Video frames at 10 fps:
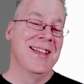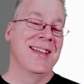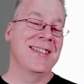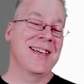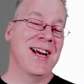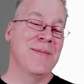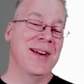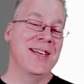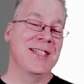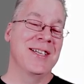This is a
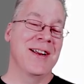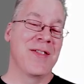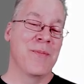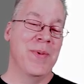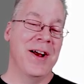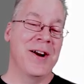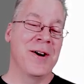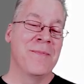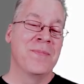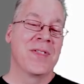combination of the
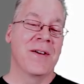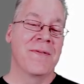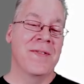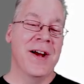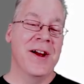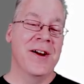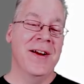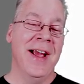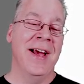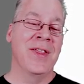butter, the
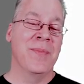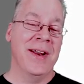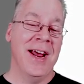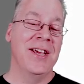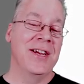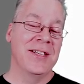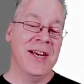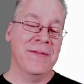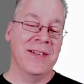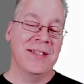fire, and the banana. You can
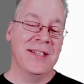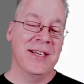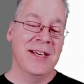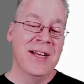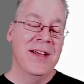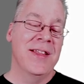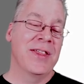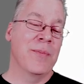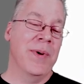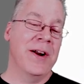definitely see
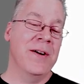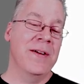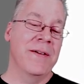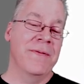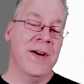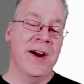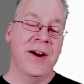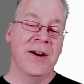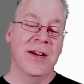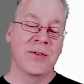that the butter and the
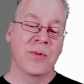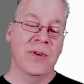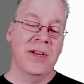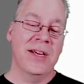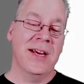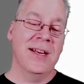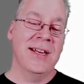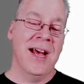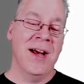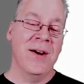fire has really cut
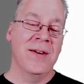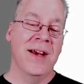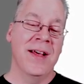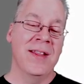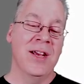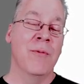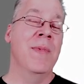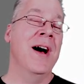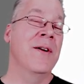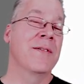down on the
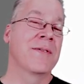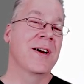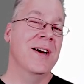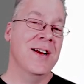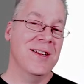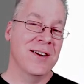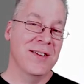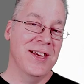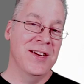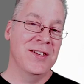amount of
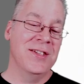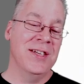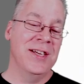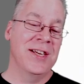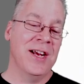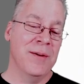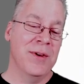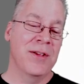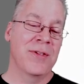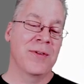color that you see
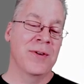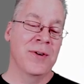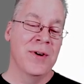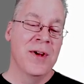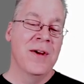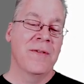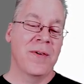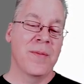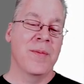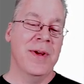coming through
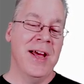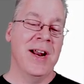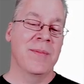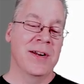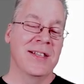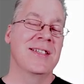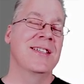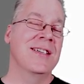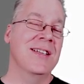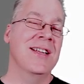from the banana, but it
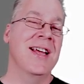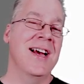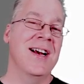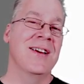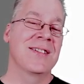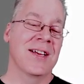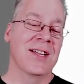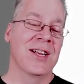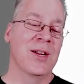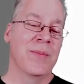still allows a
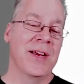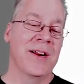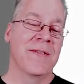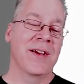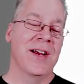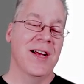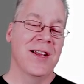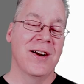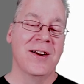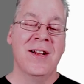little bit of the
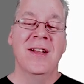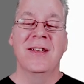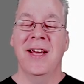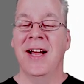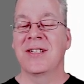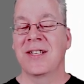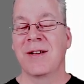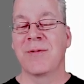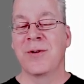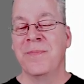color to actually
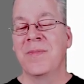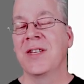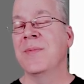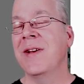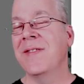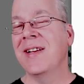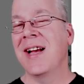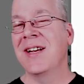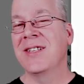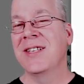come through. As a matter of fact,
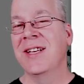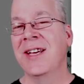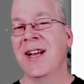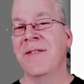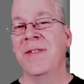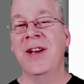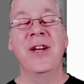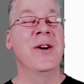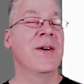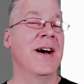I actually did a
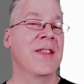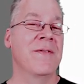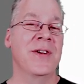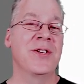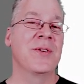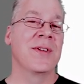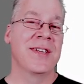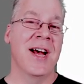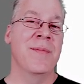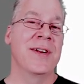video on the visual
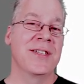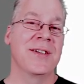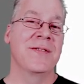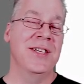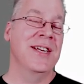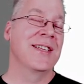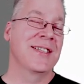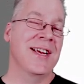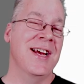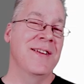dominance of gene.
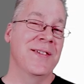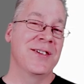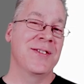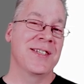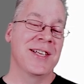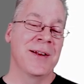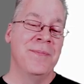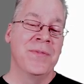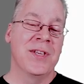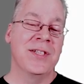It's kind of interesting
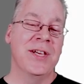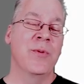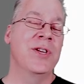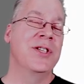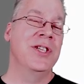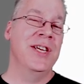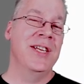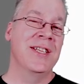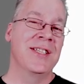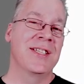to see which
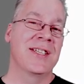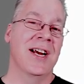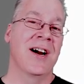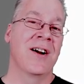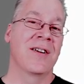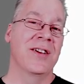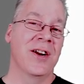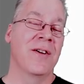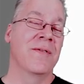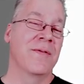genes are, you
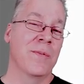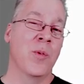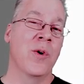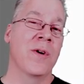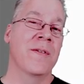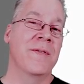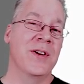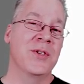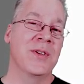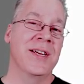know, more
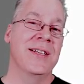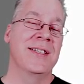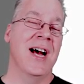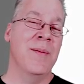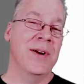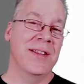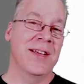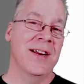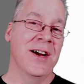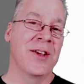visually dominant
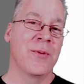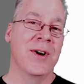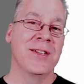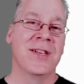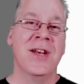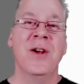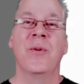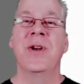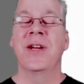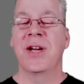than other ones
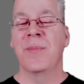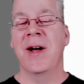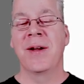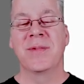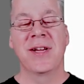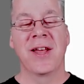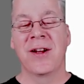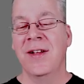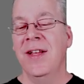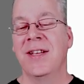when you combine them
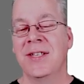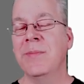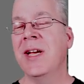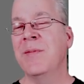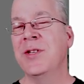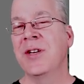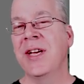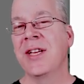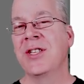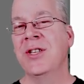together. And sometimes you'll
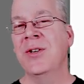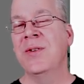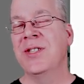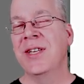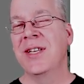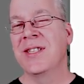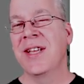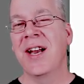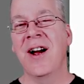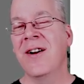get two genes
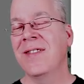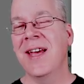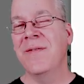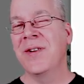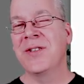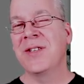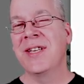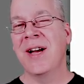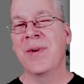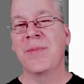that aren't that visually
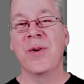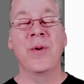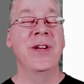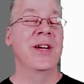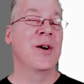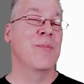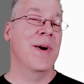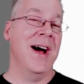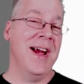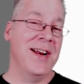dominant, but when you
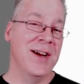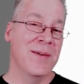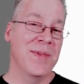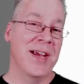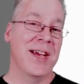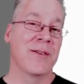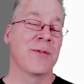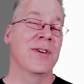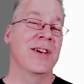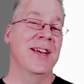combine them, they can
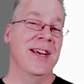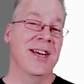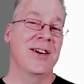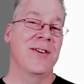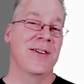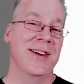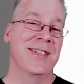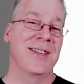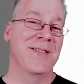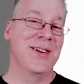really
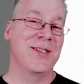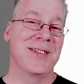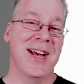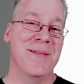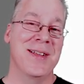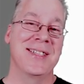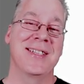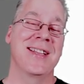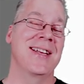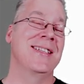increase the visual dominance
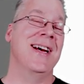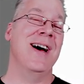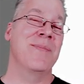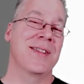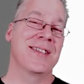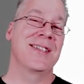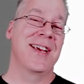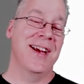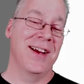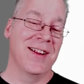to the top of the
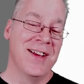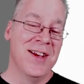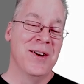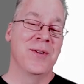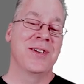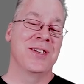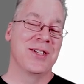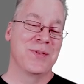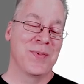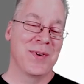scale, which
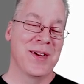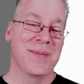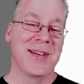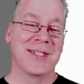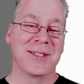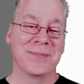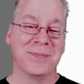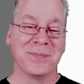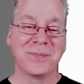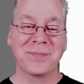is pretty amazing.